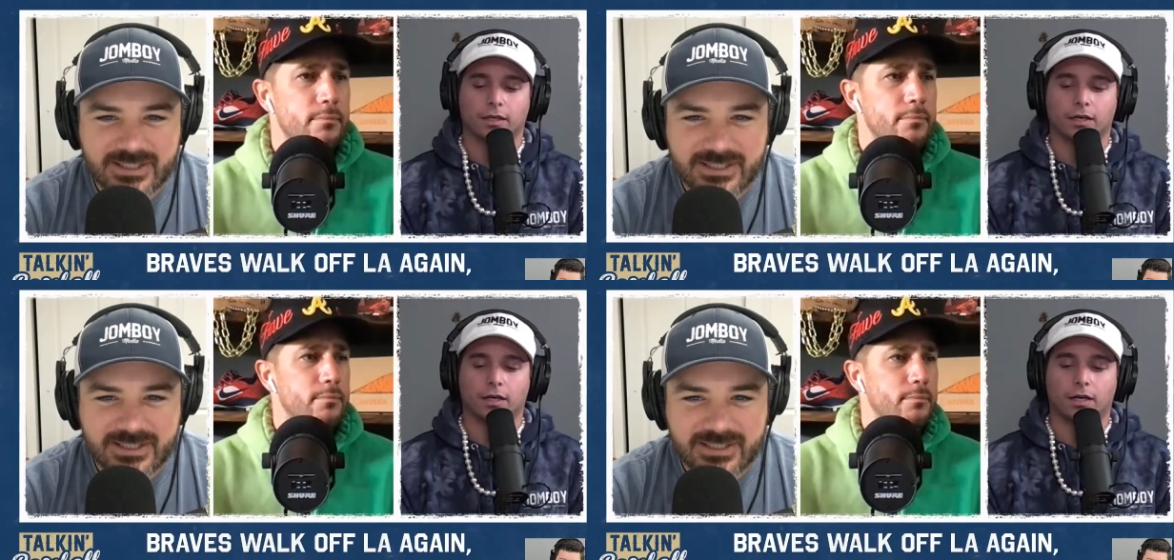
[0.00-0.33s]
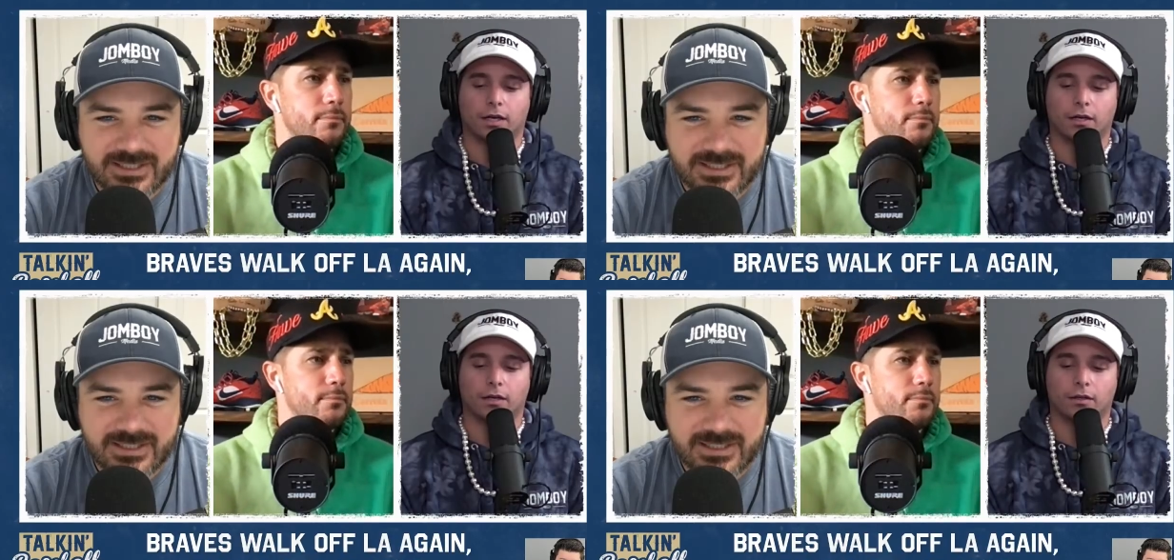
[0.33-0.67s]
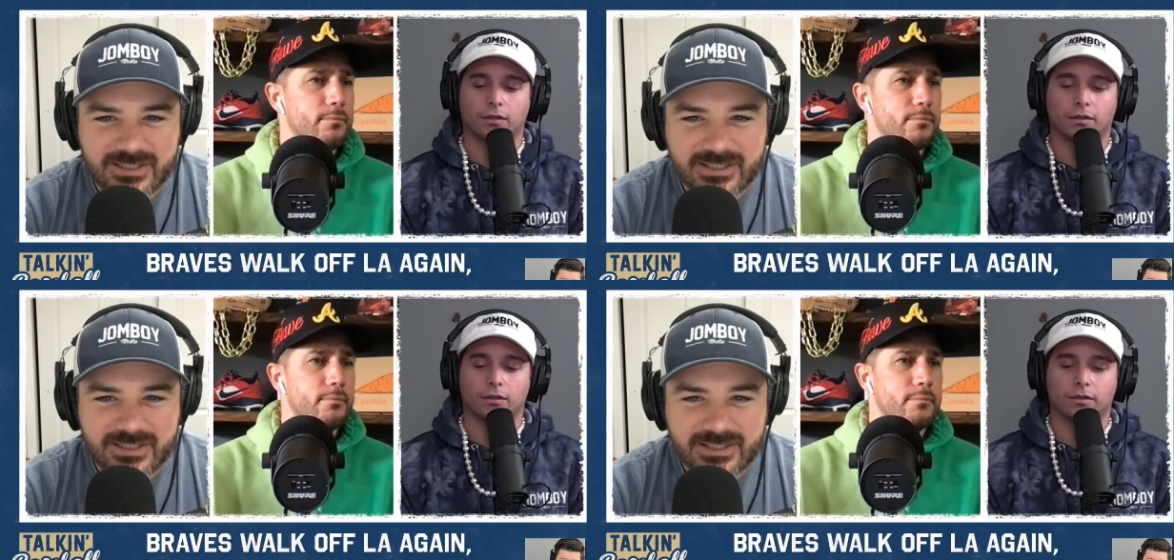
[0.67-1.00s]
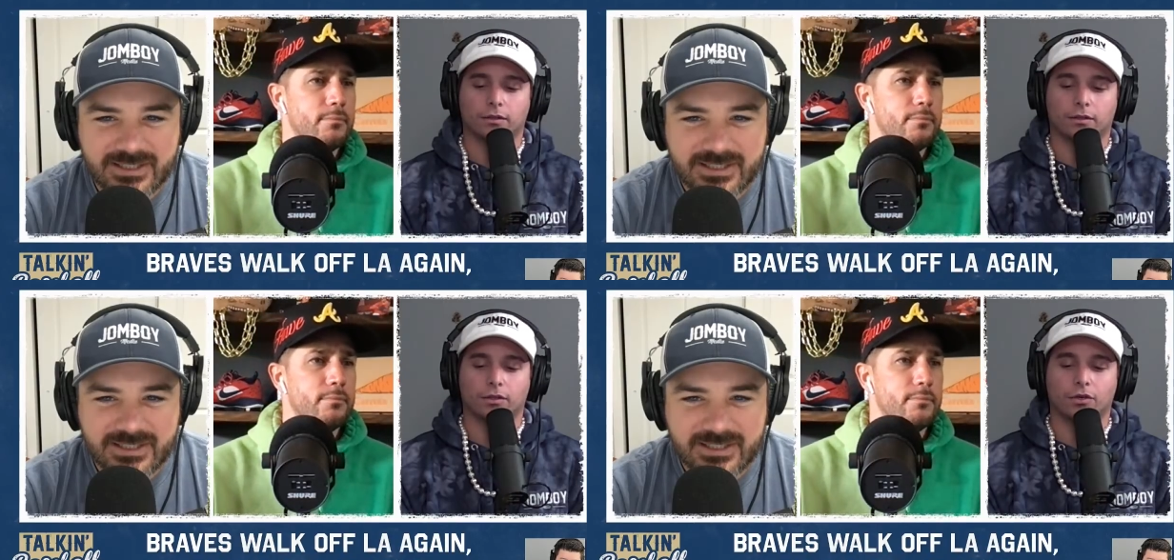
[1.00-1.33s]
Speaker 1: Uh,
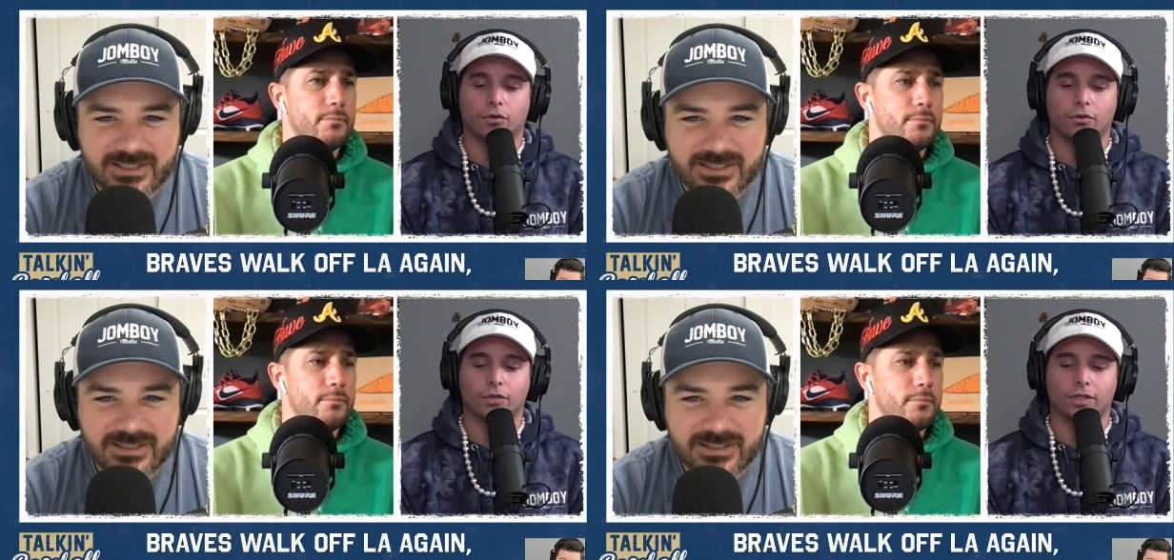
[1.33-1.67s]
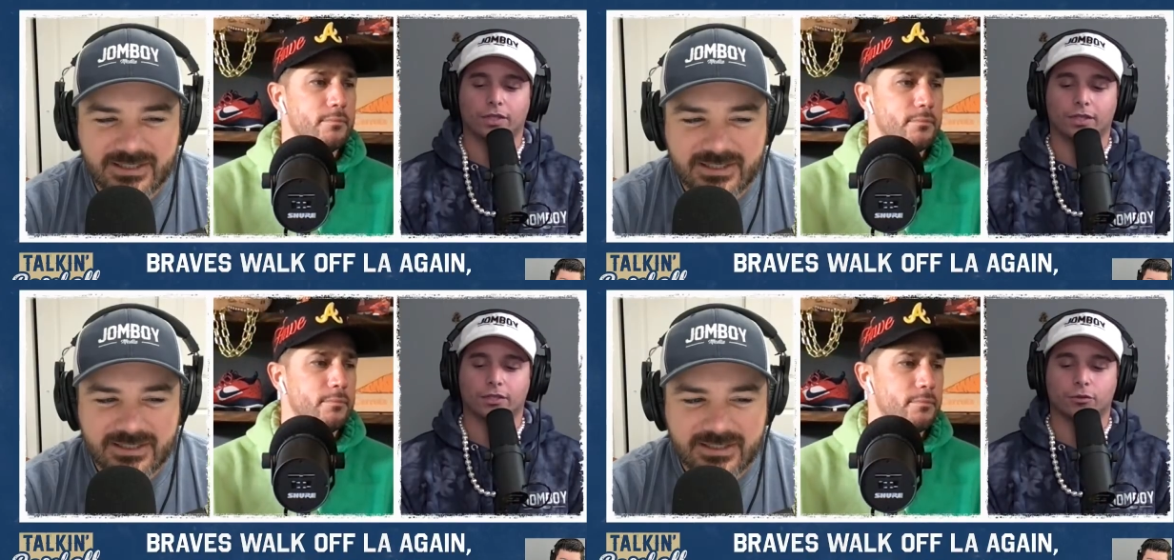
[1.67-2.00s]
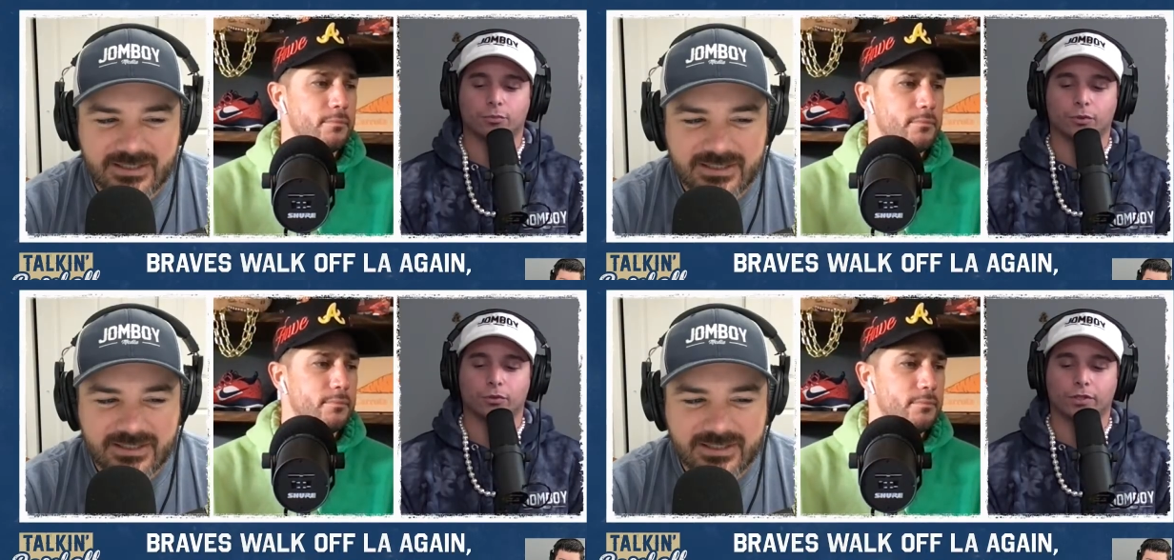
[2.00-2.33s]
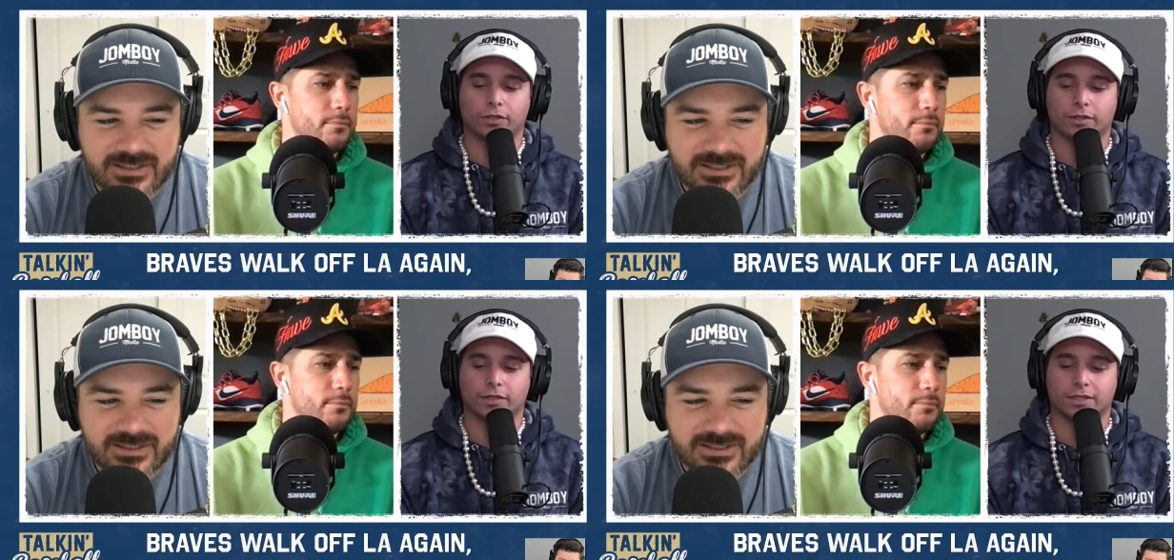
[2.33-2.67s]
the only thing
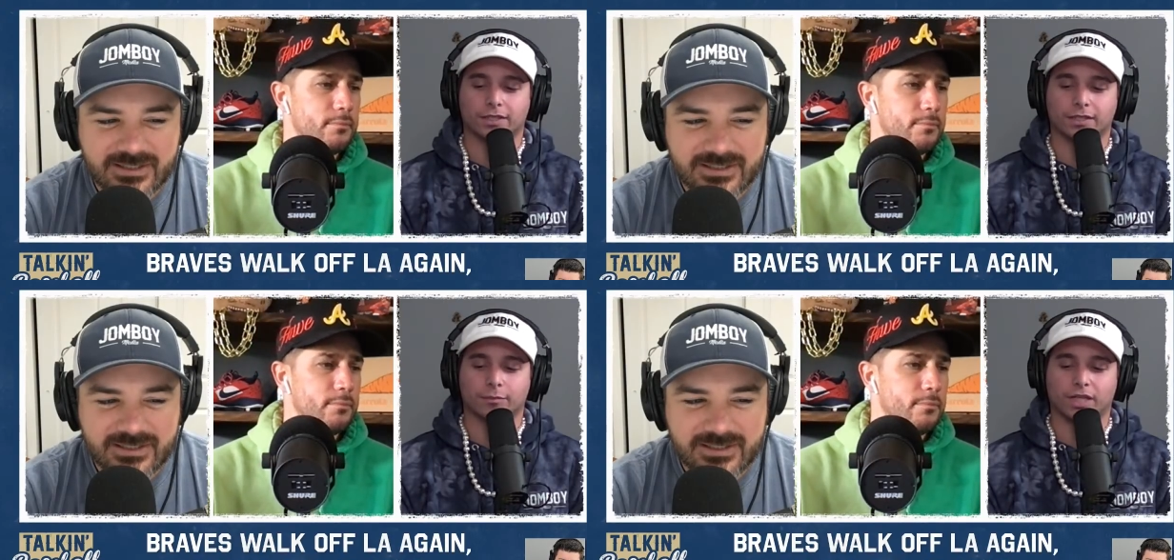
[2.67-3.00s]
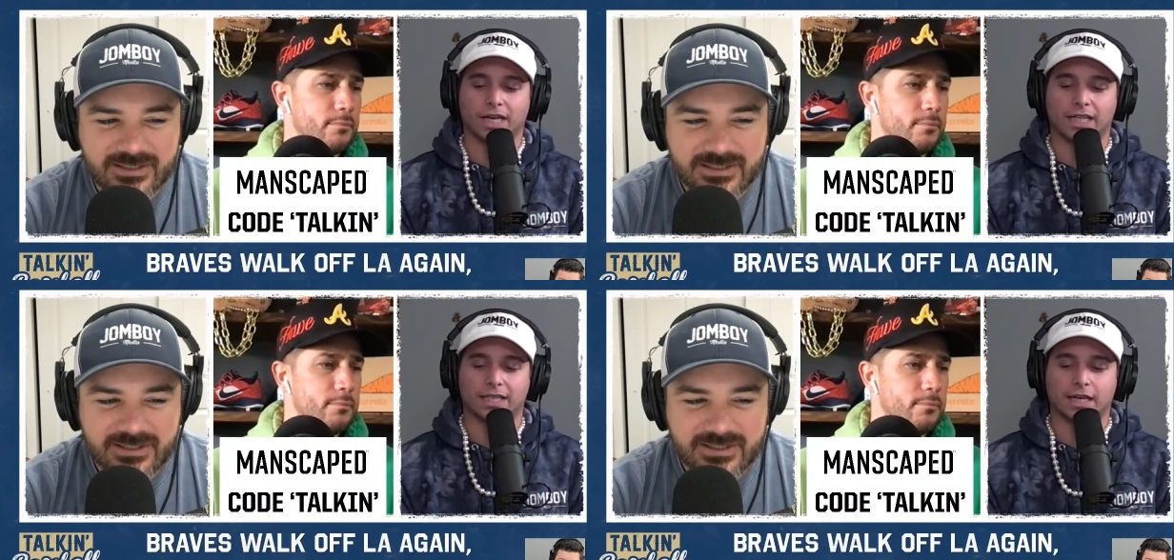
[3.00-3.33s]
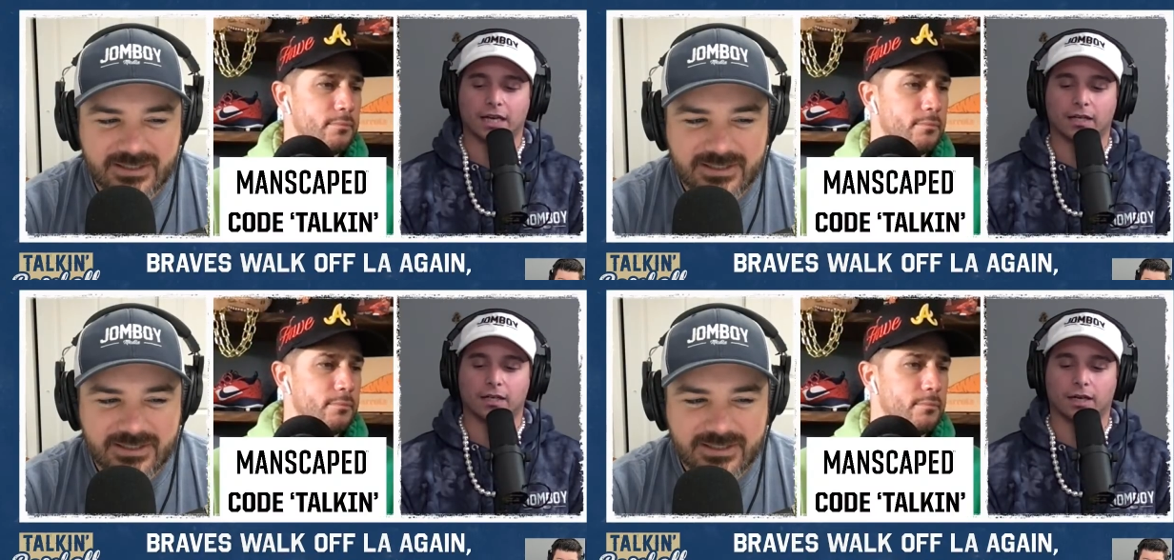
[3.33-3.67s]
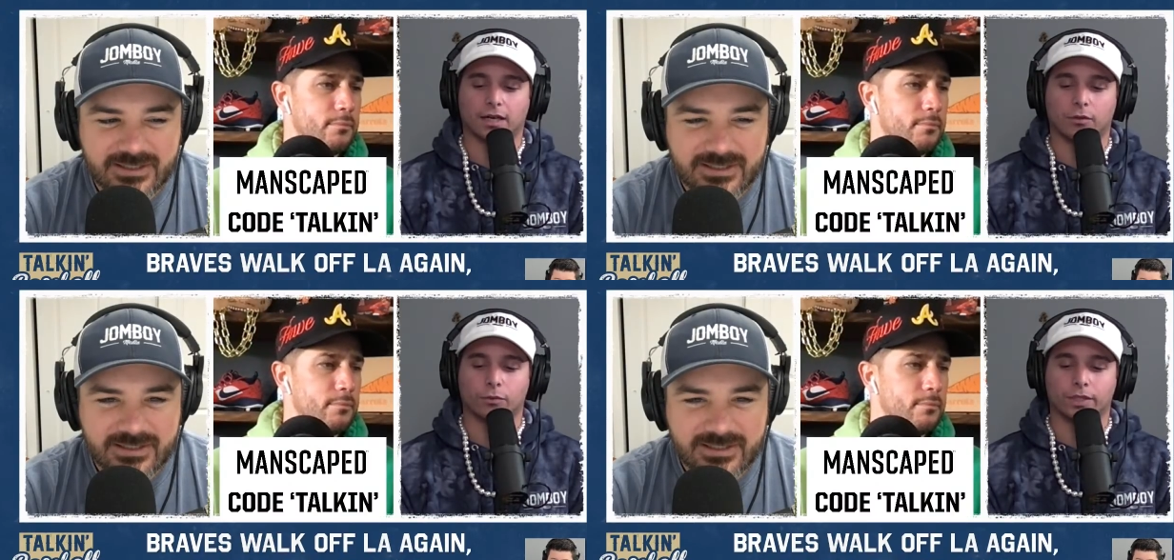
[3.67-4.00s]
spookier than seeing a black cat on
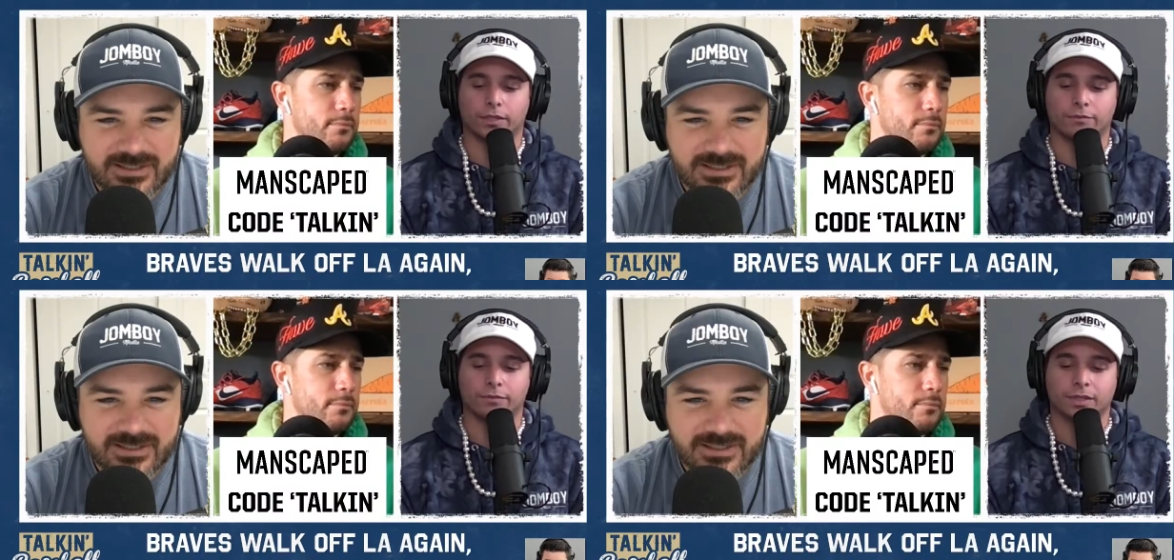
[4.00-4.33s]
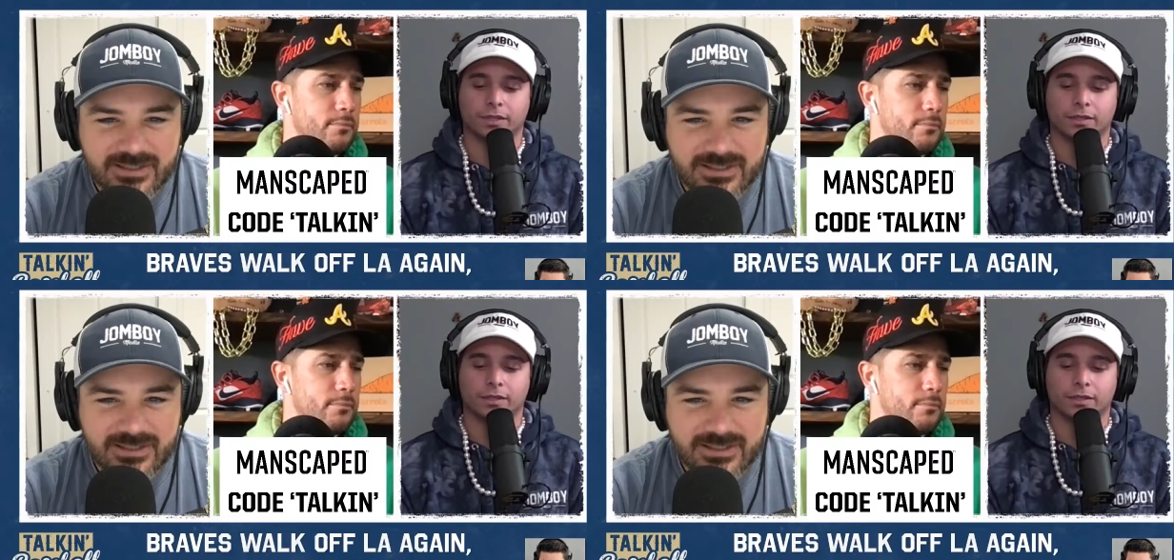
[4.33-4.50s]
Halloween,